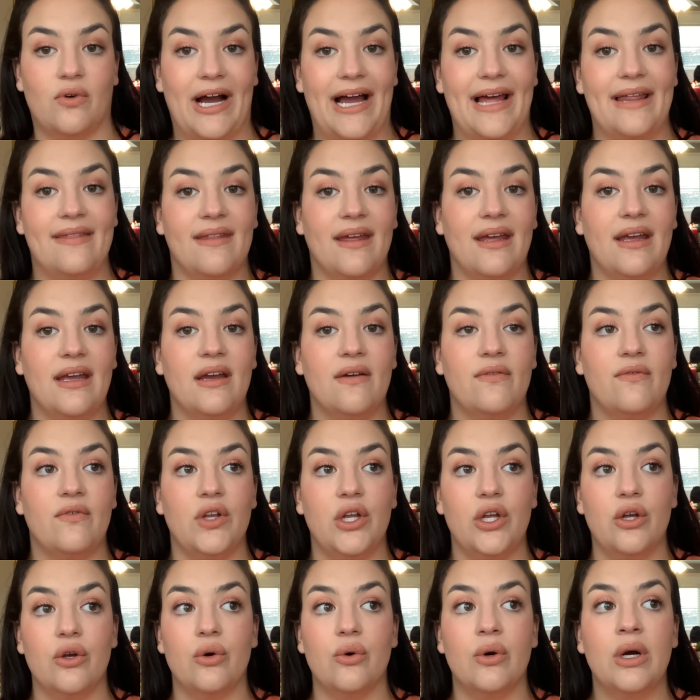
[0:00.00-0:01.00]
I think if
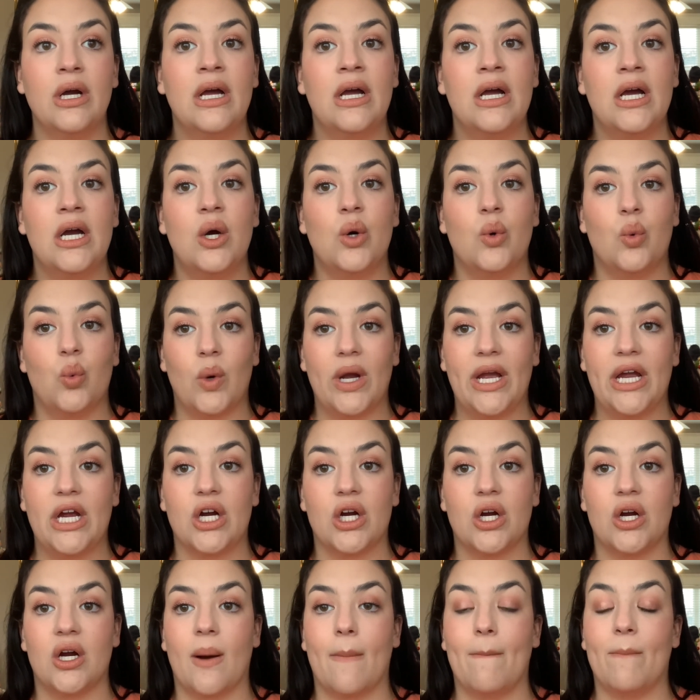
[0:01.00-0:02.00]
you
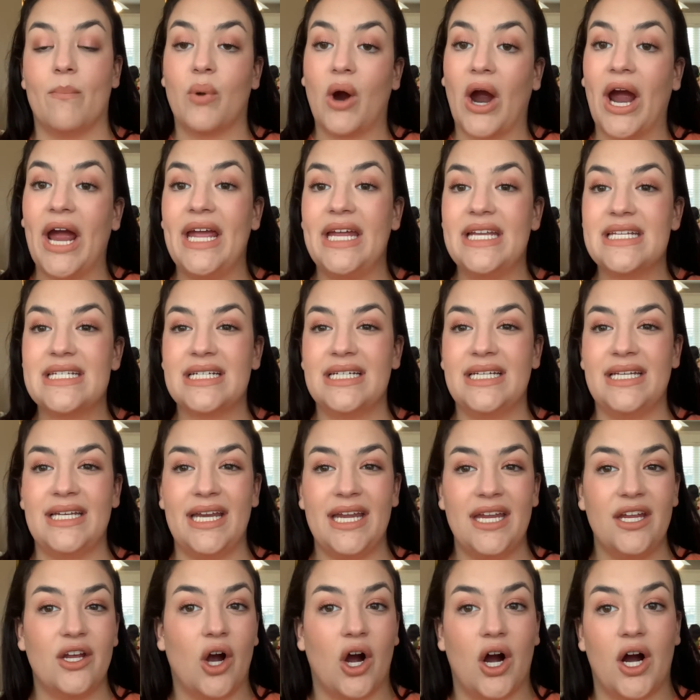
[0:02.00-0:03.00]
wear bright,
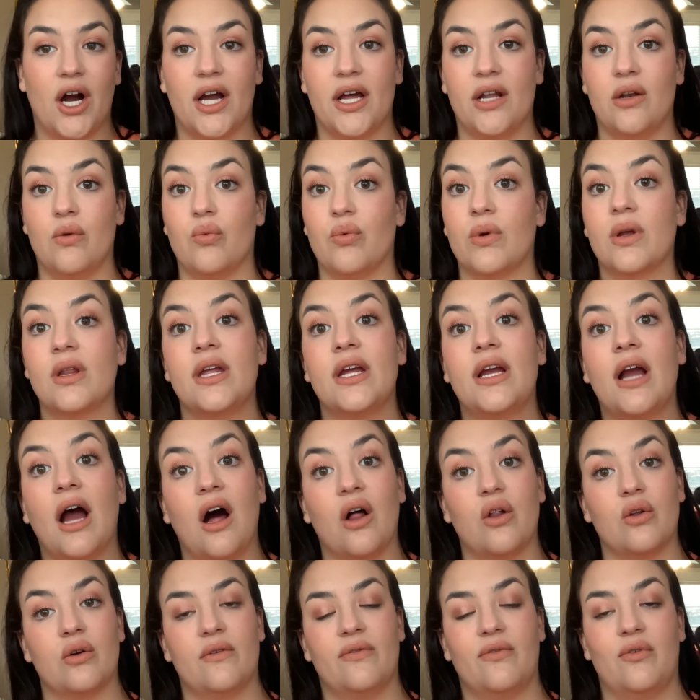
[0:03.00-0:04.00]
neon, really
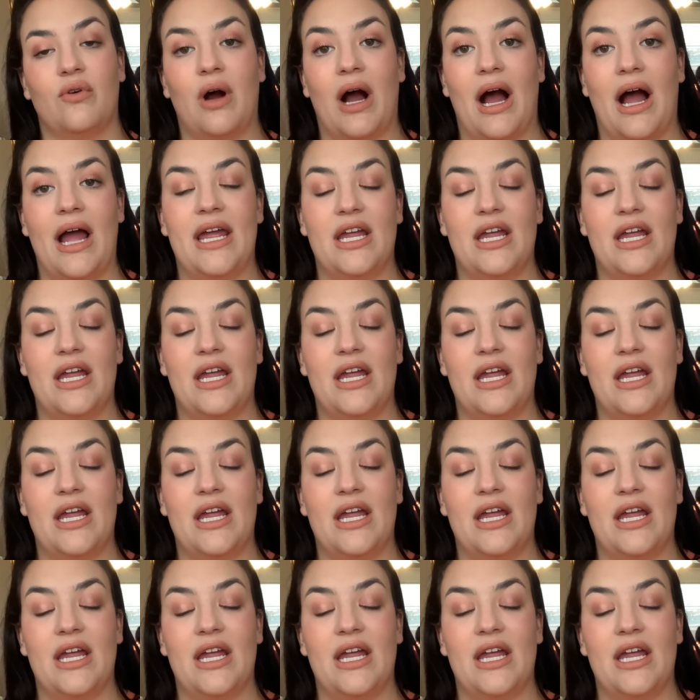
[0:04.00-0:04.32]
colorful,